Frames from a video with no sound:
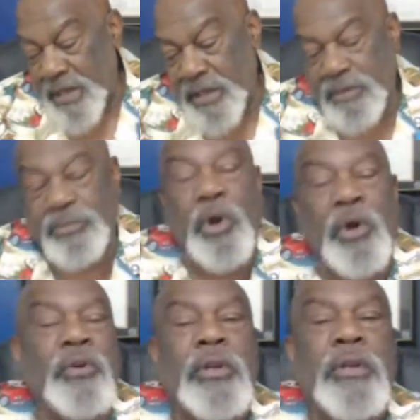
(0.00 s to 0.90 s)
I ain't got
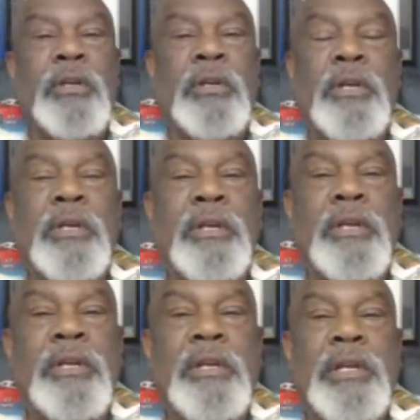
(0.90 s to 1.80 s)
to see you
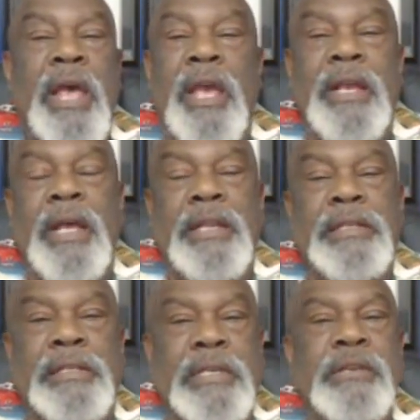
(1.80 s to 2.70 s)
or hear
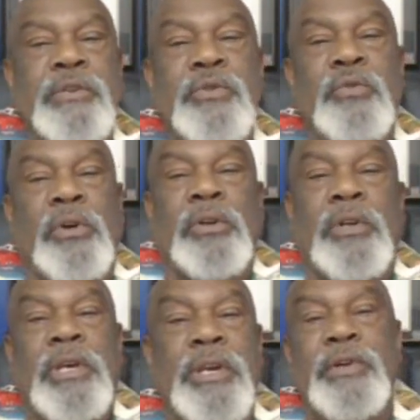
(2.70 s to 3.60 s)
you
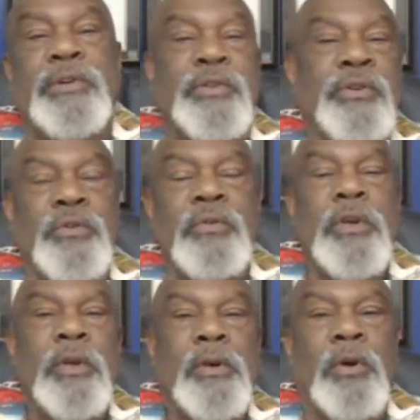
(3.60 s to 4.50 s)
or talk to you
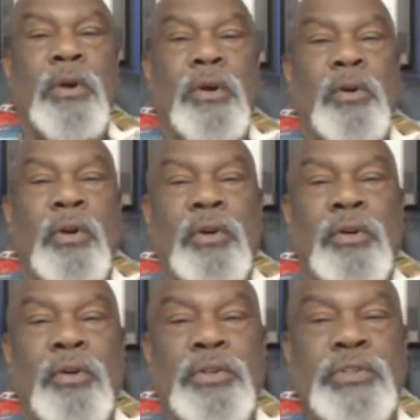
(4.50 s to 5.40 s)
on the phone
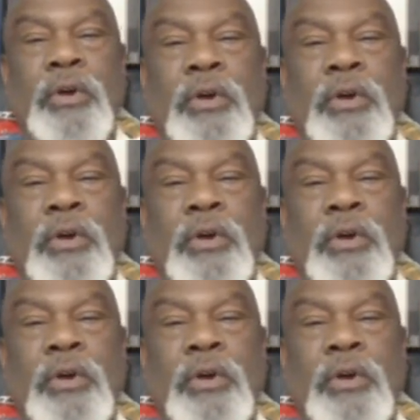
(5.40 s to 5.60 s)
to